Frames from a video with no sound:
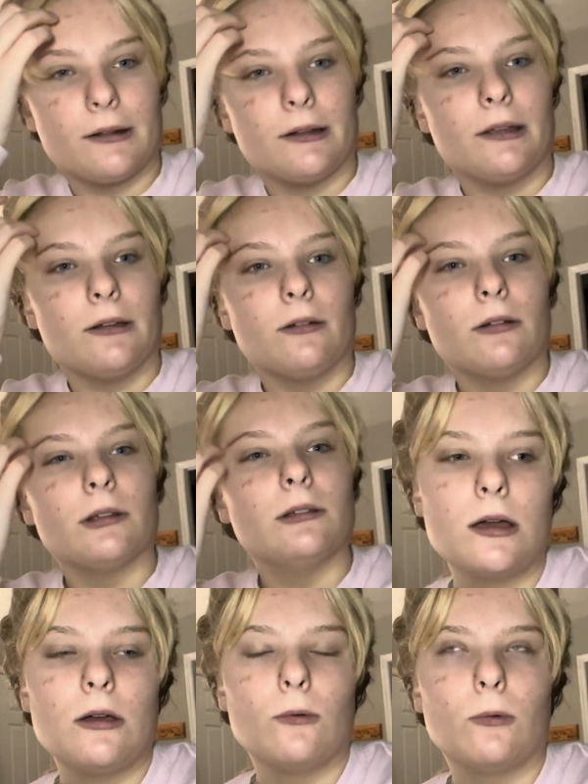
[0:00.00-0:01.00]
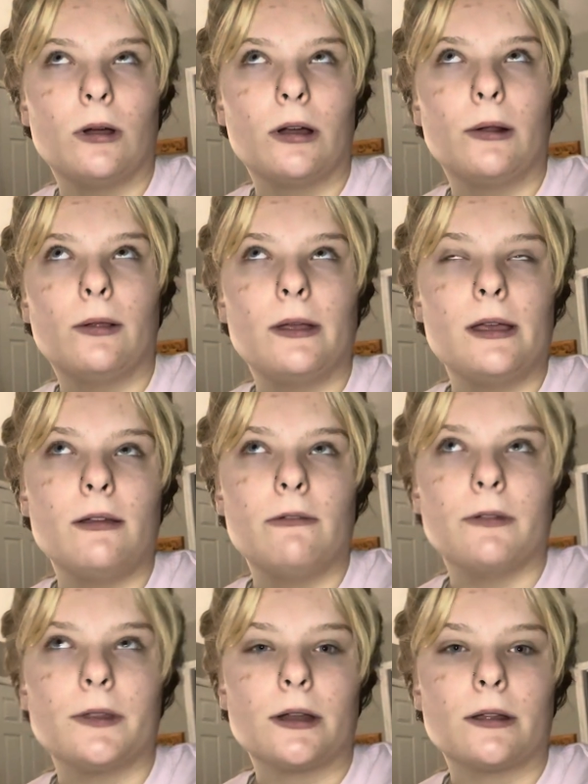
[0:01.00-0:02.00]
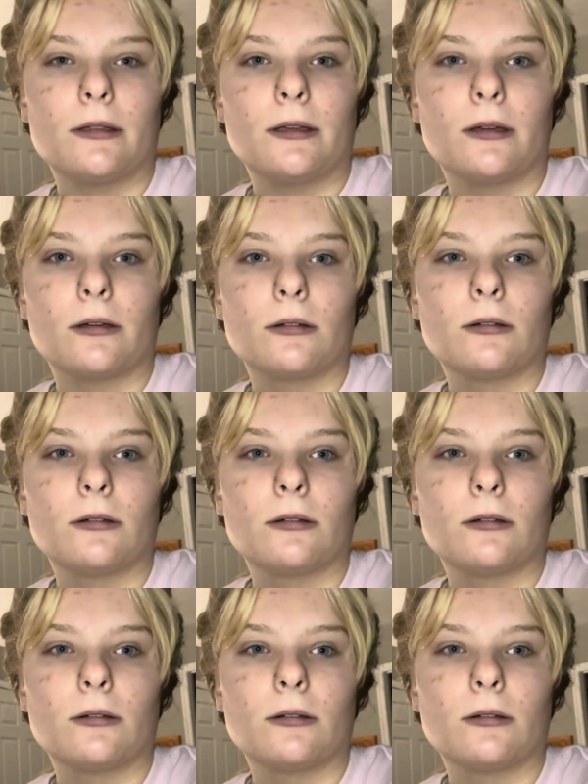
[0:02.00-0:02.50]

then we're gonna leave and then I think